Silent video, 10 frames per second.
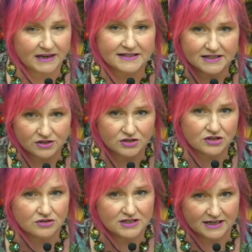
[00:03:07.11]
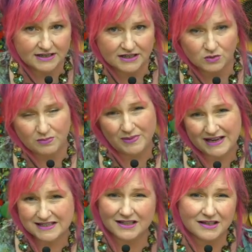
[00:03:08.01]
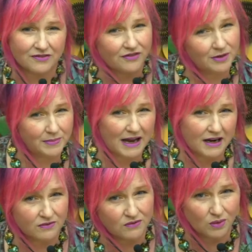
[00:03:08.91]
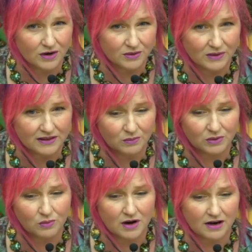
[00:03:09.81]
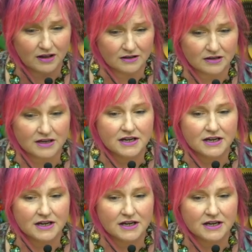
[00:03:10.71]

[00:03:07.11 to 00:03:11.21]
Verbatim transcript: because these are the two techniques we basically flip back and forth with, with watercolor.